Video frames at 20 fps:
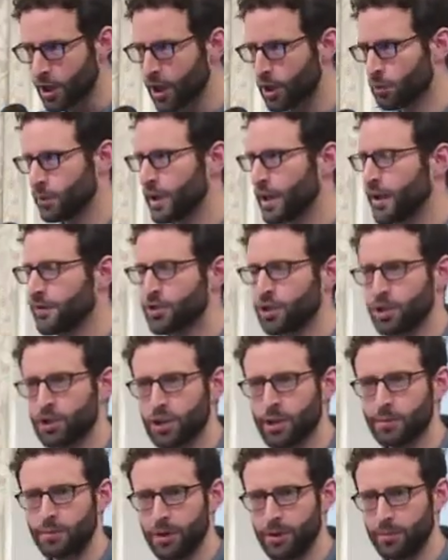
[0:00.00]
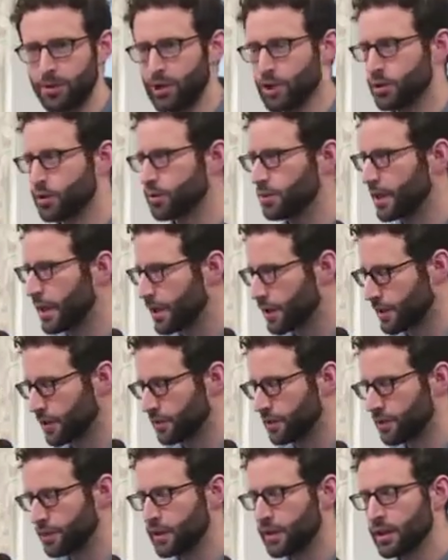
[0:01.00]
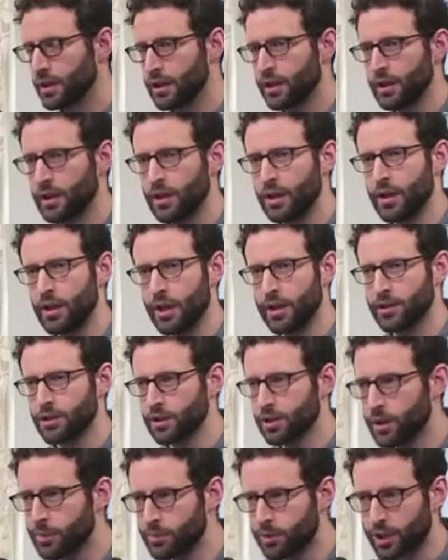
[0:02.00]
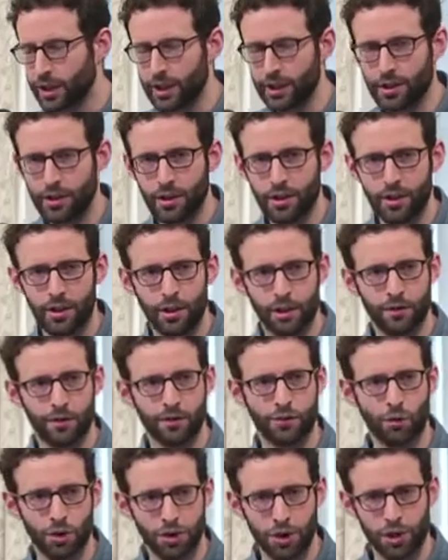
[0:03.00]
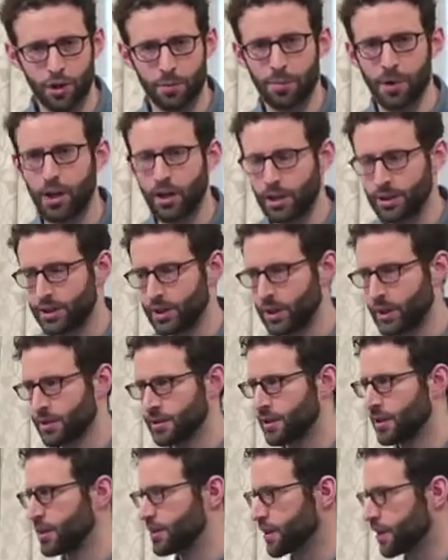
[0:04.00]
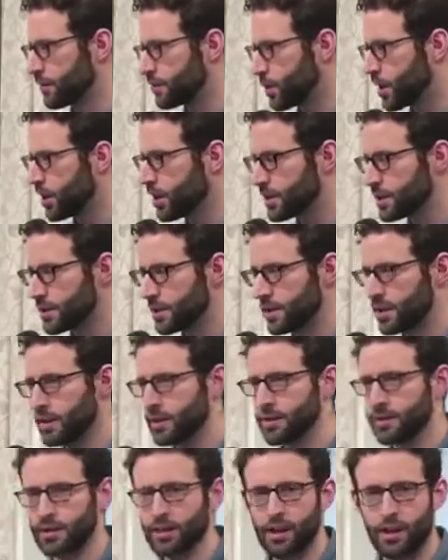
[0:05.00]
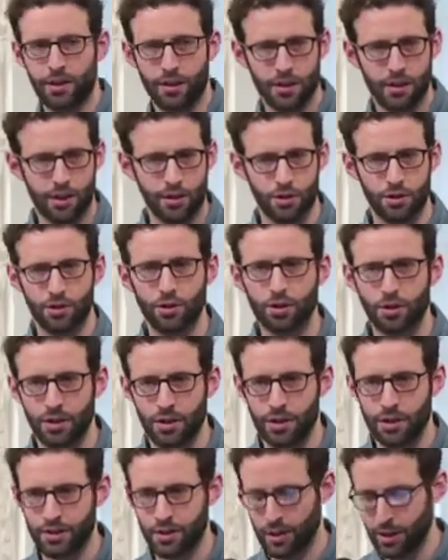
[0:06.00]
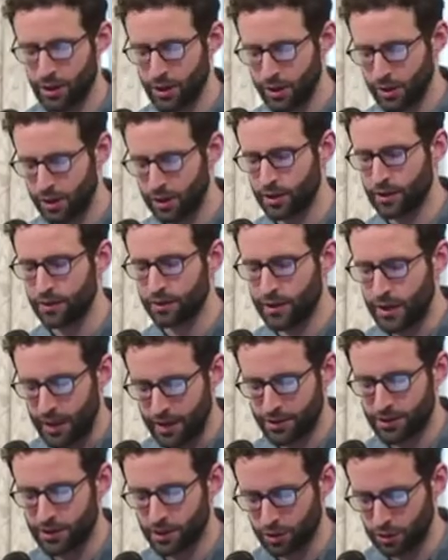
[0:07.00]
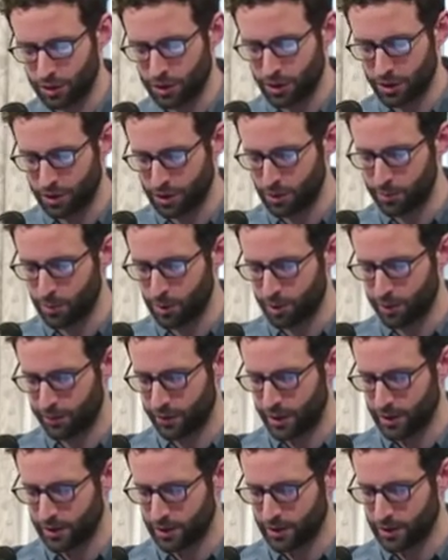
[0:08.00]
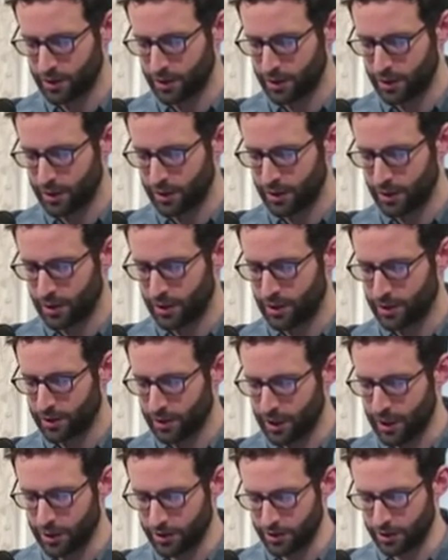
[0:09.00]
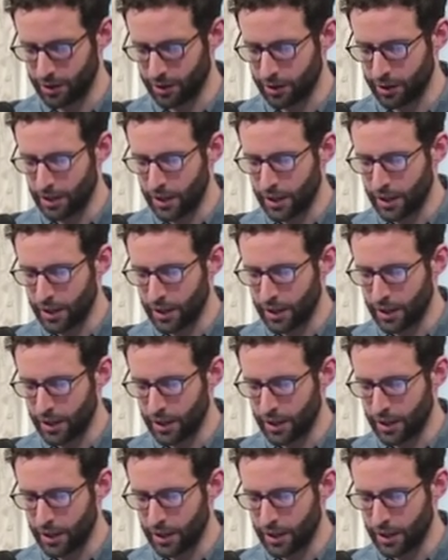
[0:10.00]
And we have to just simply be creative and deliberate in forging a politics and a set of policies and telling a set of stories that advance solutions on both fronts together.